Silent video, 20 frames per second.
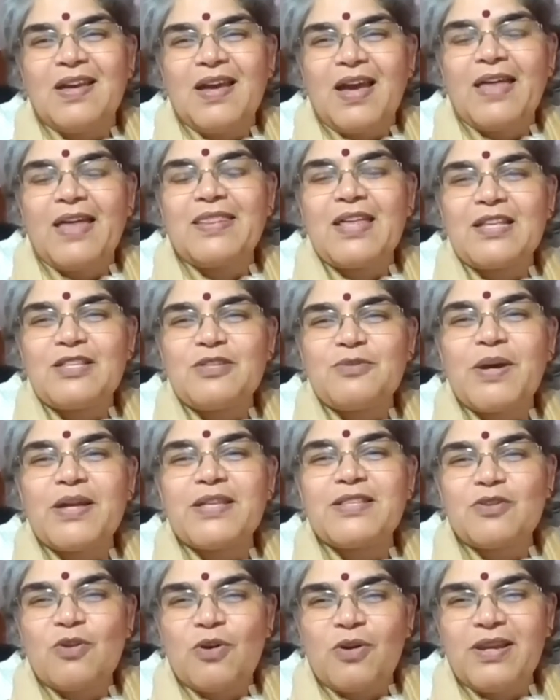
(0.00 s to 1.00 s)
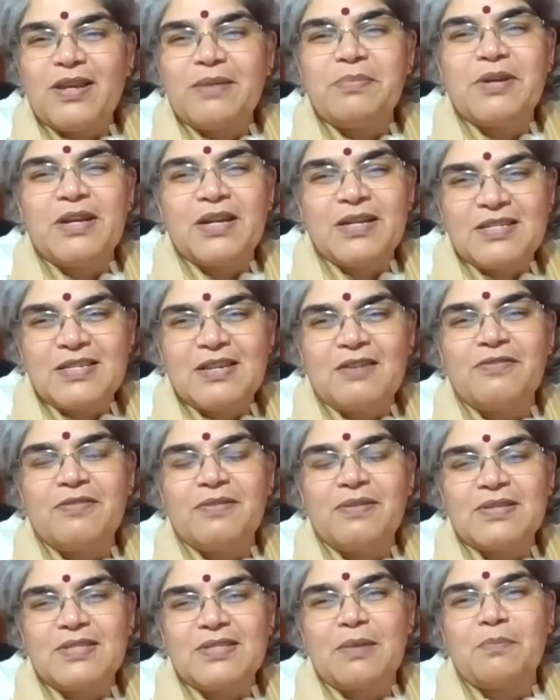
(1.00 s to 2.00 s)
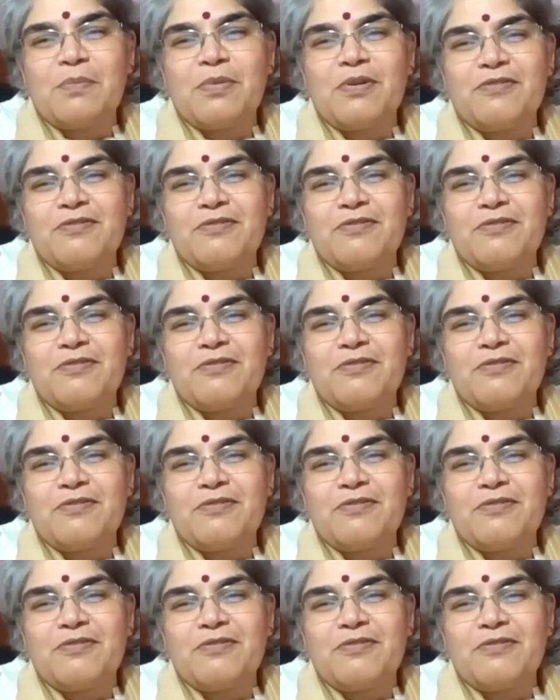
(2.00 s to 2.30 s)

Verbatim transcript: And that's why it's called LabourNet Sambhav.